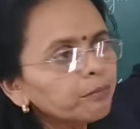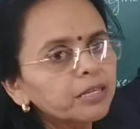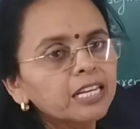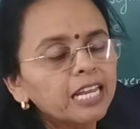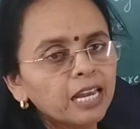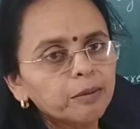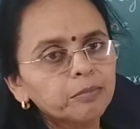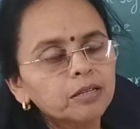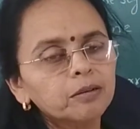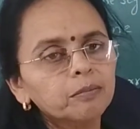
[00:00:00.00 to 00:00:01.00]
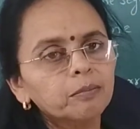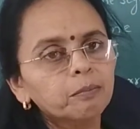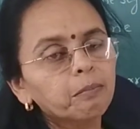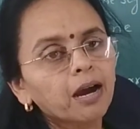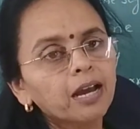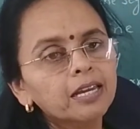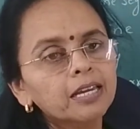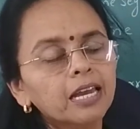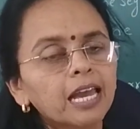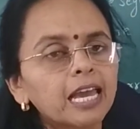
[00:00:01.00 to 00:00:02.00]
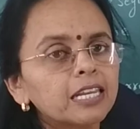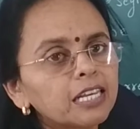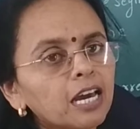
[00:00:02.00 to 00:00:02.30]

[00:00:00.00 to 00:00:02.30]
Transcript: be named by any